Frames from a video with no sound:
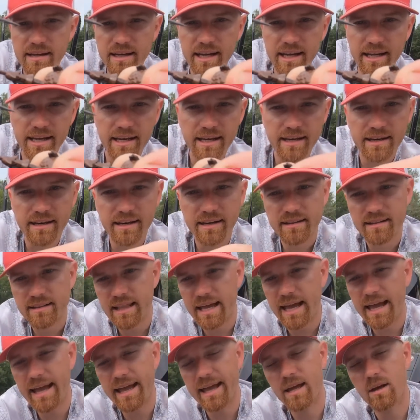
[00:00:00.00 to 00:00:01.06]
and
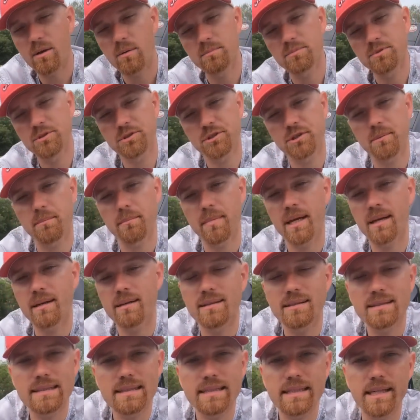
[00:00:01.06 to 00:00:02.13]
that helps
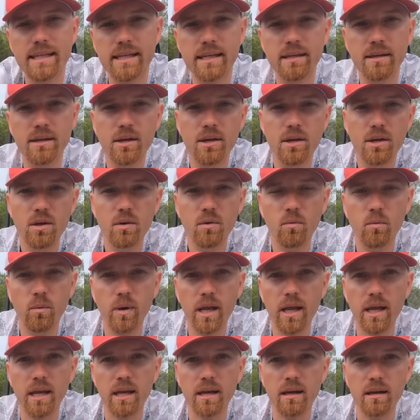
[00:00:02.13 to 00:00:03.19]
tremendously
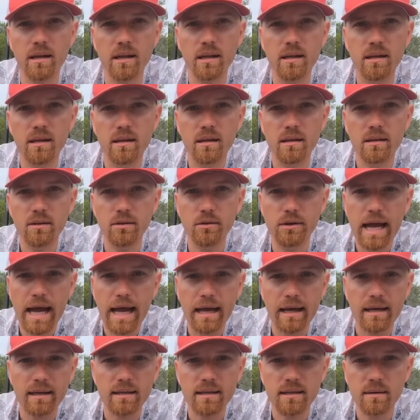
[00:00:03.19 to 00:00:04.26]
when you
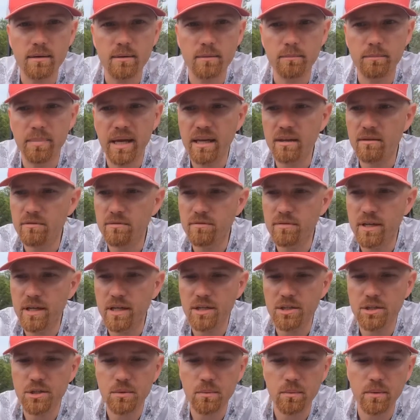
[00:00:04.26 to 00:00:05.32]
got bait
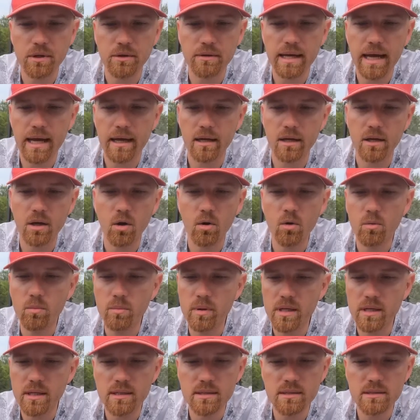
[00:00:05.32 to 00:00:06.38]
fish, when you got
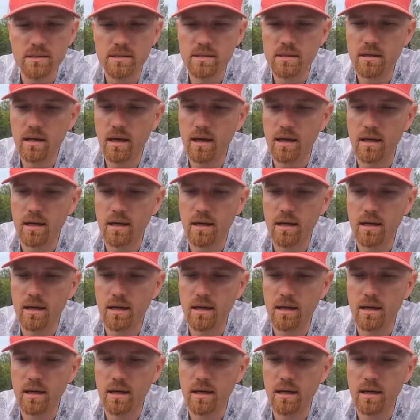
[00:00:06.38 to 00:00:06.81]
gobies.